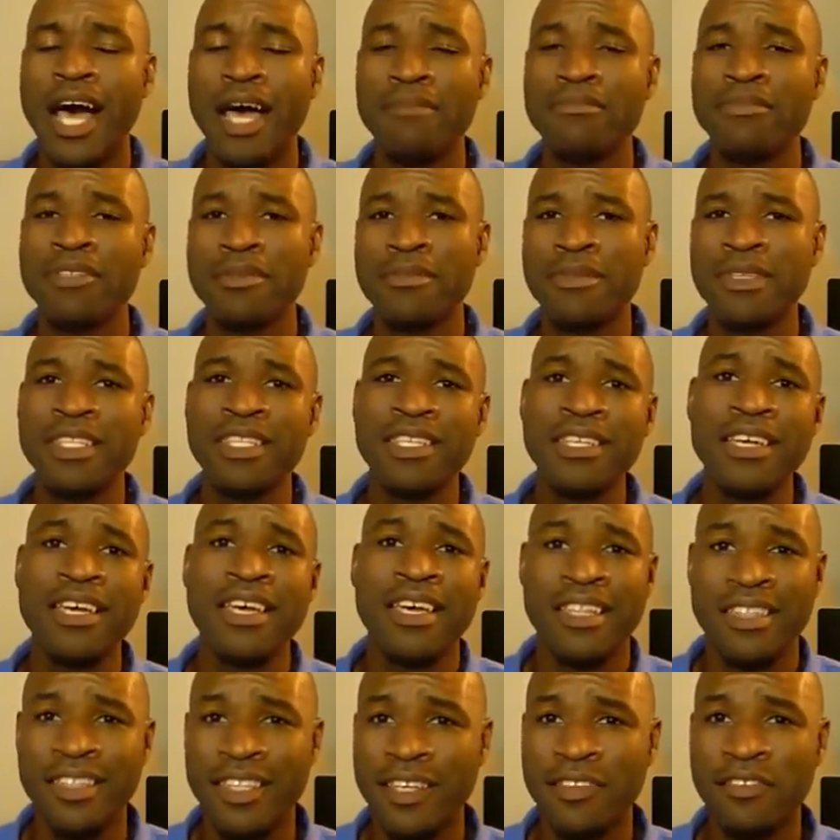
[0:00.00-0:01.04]
I'm Timothy.
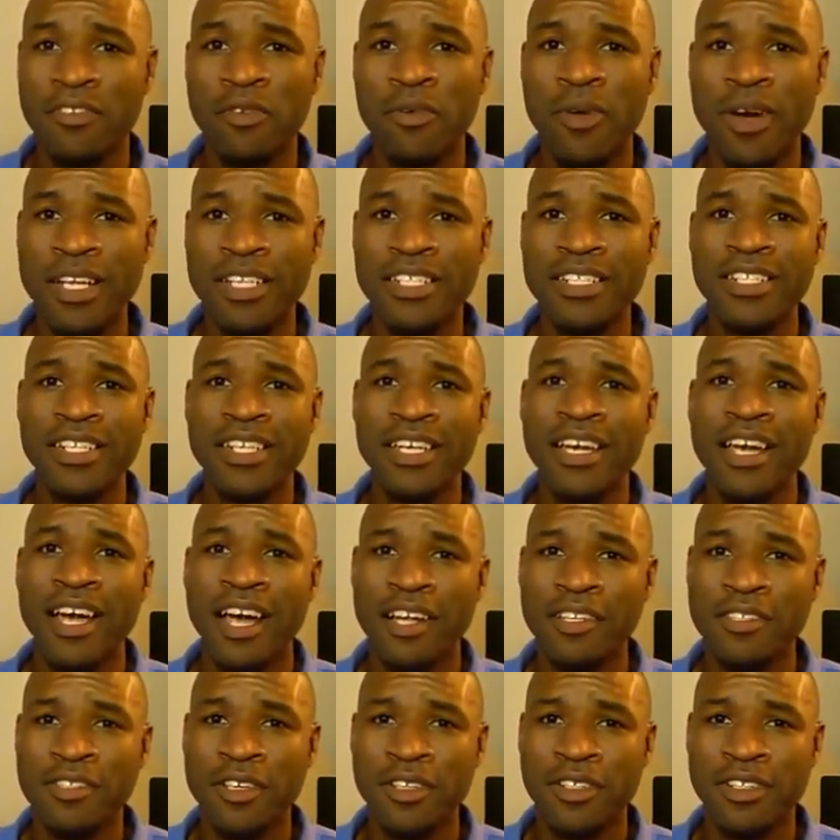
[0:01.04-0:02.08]
Thanks for watching.
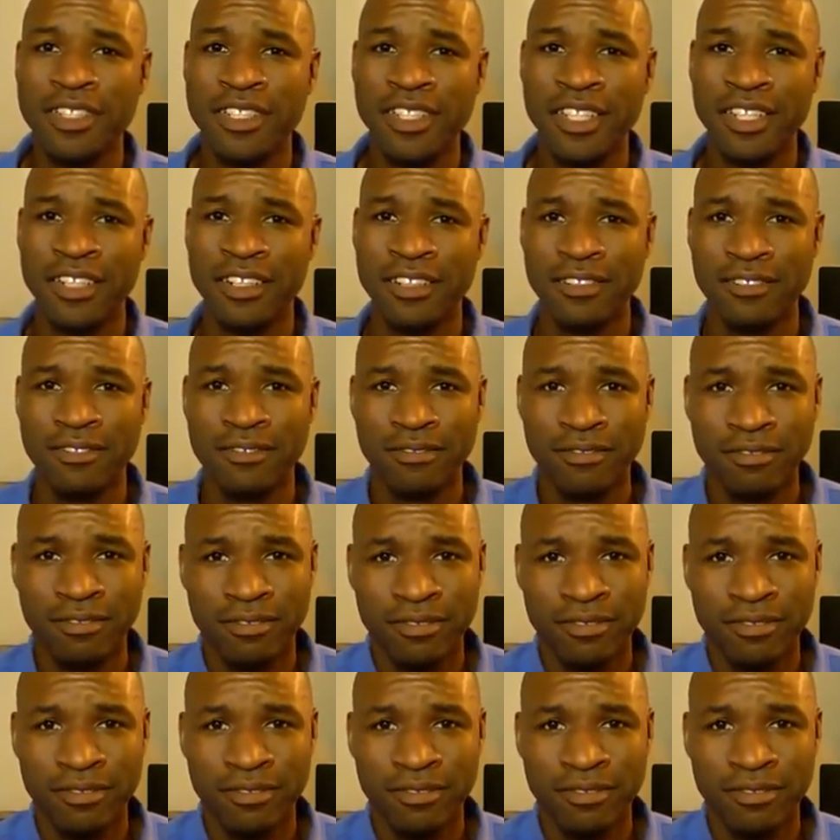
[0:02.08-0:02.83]
I'll talk to you later.